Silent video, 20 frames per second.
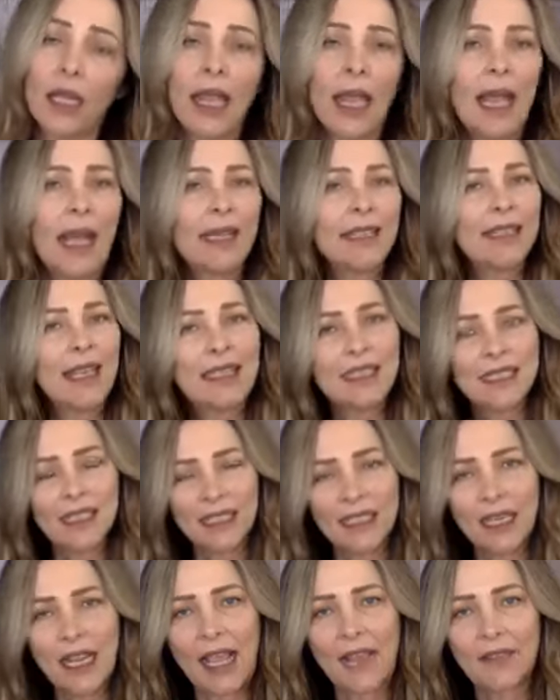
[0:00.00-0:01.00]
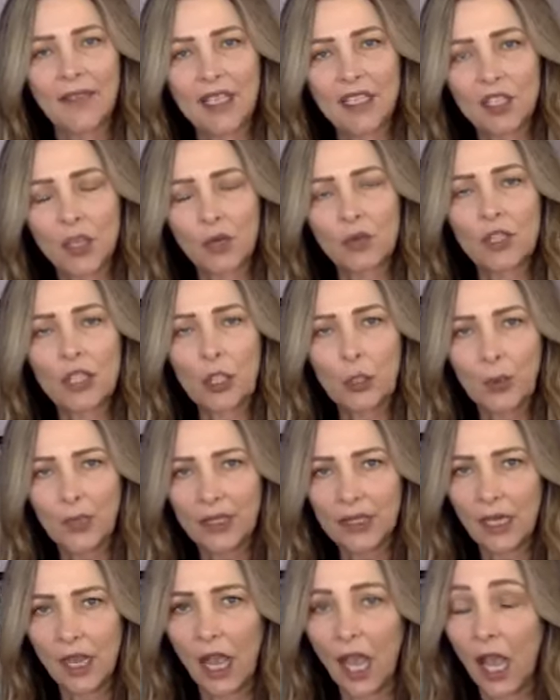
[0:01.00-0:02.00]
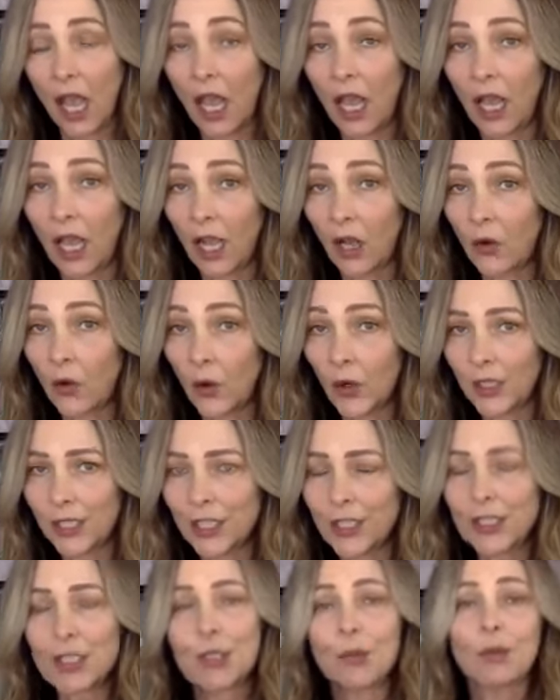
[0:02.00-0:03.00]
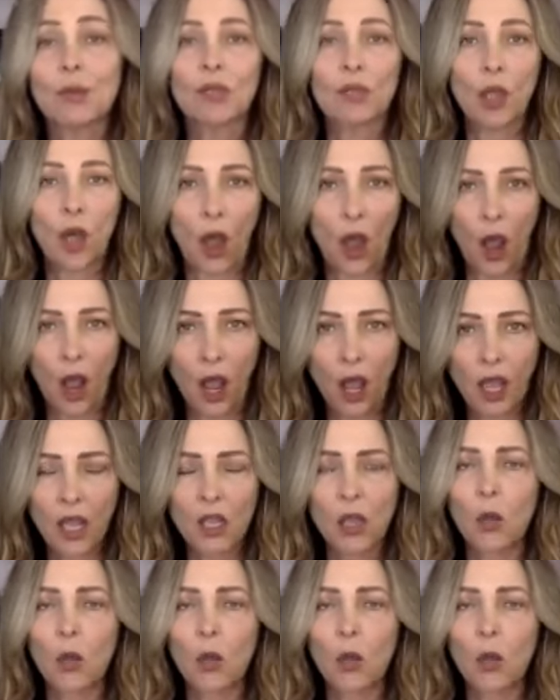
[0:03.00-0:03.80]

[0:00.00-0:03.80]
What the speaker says: and they didn't, and they don't do it according to law,